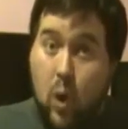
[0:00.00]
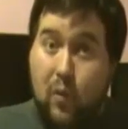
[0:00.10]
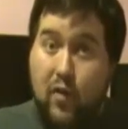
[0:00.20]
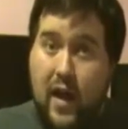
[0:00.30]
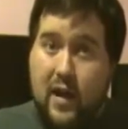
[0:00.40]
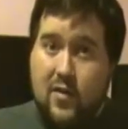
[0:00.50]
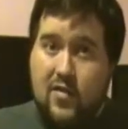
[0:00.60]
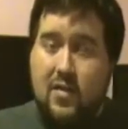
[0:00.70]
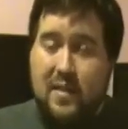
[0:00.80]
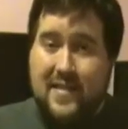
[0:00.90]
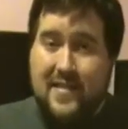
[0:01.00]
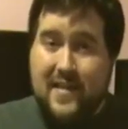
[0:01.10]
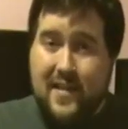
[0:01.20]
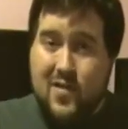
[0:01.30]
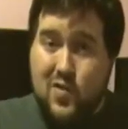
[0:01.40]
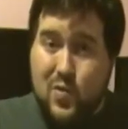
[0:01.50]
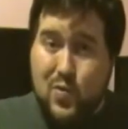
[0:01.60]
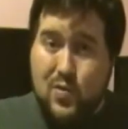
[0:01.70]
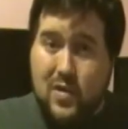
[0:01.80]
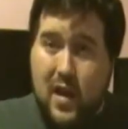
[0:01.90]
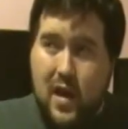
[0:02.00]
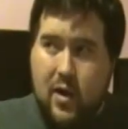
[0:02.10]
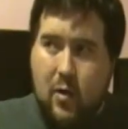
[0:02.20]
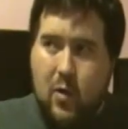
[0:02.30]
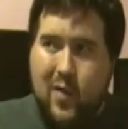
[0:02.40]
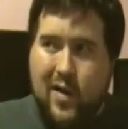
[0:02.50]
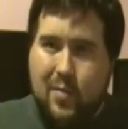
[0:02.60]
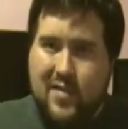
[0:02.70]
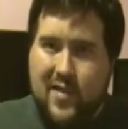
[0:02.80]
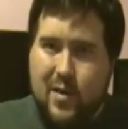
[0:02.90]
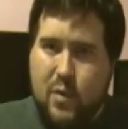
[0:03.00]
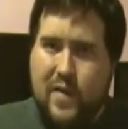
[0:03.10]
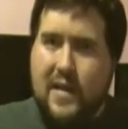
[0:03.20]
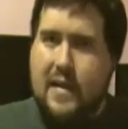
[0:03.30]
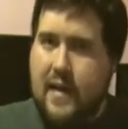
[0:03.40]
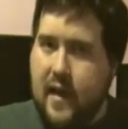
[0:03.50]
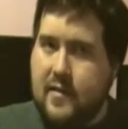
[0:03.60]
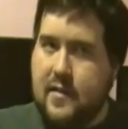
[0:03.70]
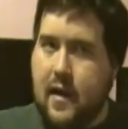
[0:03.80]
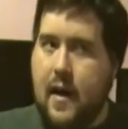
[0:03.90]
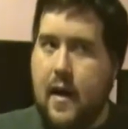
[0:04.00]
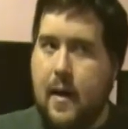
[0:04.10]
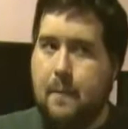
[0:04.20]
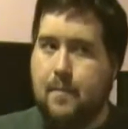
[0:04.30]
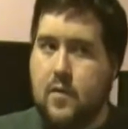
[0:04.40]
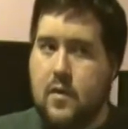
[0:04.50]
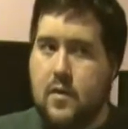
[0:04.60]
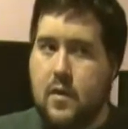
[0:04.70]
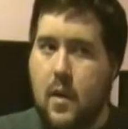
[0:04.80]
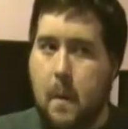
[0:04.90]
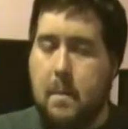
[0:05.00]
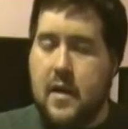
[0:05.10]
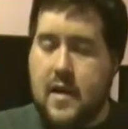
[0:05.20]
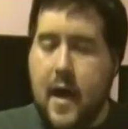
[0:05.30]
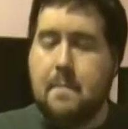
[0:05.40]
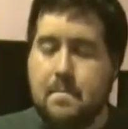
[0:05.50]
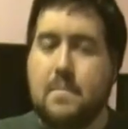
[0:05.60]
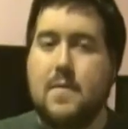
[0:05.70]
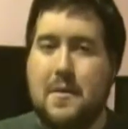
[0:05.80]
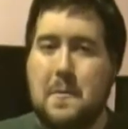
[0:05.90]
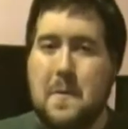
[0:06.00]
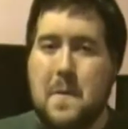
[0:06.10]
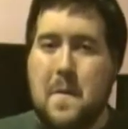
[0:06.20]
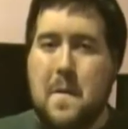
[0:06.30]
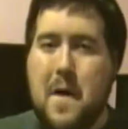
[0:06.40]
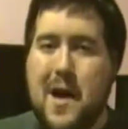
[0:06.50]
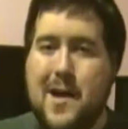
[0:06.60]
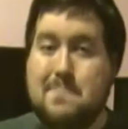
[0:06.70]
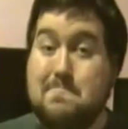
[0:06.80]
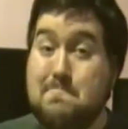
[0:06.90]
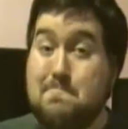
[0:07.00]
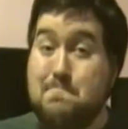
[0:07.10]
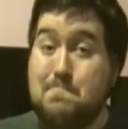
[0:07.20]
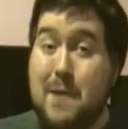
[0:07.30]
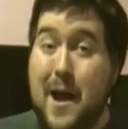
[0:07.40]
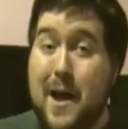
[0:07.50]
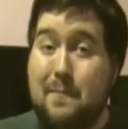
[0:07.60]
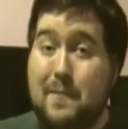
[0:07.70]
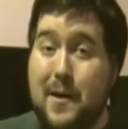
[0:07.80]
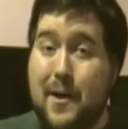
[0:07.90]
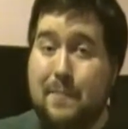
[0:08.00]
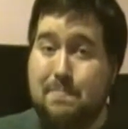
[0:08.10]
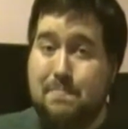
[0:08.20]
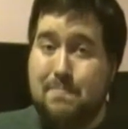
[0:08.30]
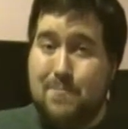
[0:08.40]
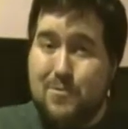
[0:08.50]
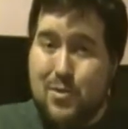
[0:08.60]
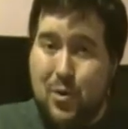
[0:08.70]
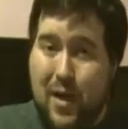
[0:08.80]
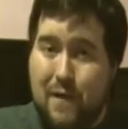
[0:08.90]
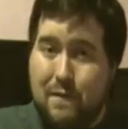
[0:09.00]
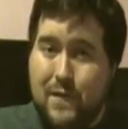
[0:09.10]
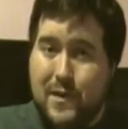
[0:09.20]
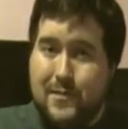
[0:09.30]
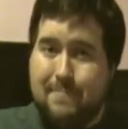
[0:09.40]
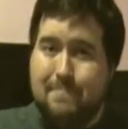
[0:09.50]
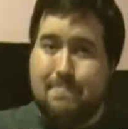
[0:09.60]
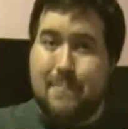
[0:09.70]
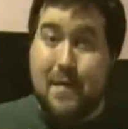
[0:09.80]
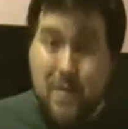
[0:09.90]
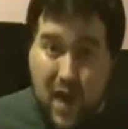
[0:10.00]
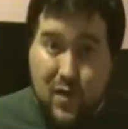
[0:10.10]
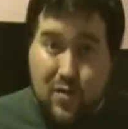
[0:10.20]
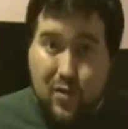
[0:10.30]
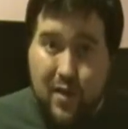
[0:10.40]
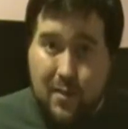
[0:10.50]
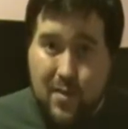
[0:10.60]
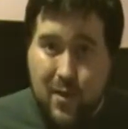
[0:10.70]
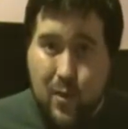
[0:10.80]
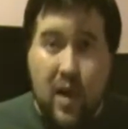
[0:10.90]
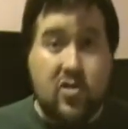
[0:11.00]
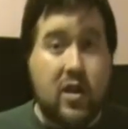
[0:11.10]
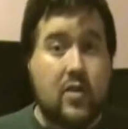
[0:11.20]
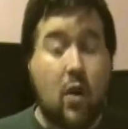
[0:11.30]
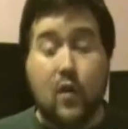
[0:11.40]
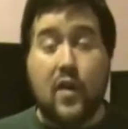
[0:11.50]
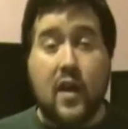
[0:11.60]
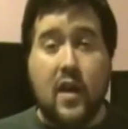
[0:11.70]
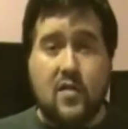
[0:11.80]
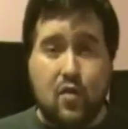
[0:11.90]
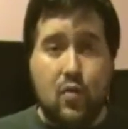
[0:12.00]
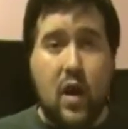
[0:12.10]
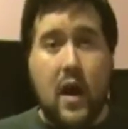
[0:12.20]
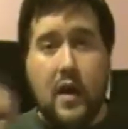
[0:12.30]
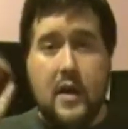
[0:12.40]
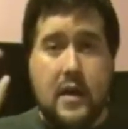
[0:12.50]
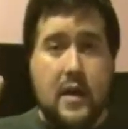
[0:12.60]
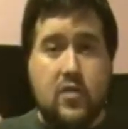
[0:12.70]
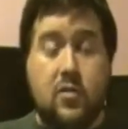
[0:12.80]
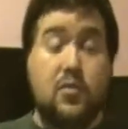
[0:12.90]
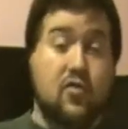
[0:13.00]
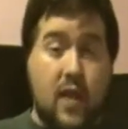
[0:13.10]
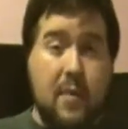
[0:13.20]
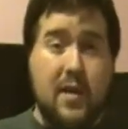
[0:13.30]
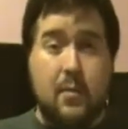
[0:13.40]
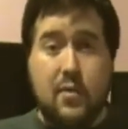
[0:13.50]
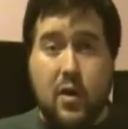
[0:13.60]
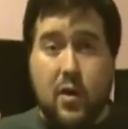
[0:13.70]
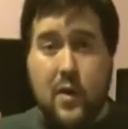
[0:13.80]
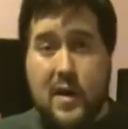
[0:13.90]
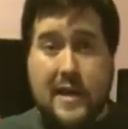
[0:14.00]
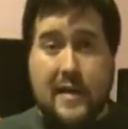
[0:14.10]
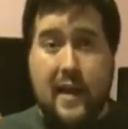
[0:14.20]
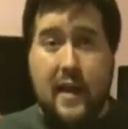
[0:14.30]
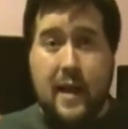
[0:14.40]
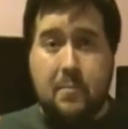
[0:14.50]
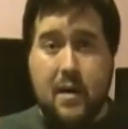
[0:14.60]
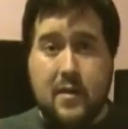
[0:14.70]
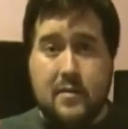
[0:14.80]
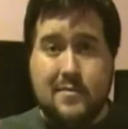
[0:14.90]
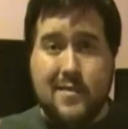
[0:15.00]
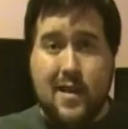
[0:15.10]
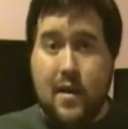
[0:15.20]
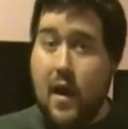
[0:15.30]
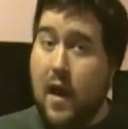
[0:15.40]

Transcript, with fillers: Hopefully I can do something like this again soon. I don't know when I'll be seeing a movie next. But yeah, I had fun. You'll have fun. Thanks for joining me and watching. Don't forget to subscribe down below and hit that like button.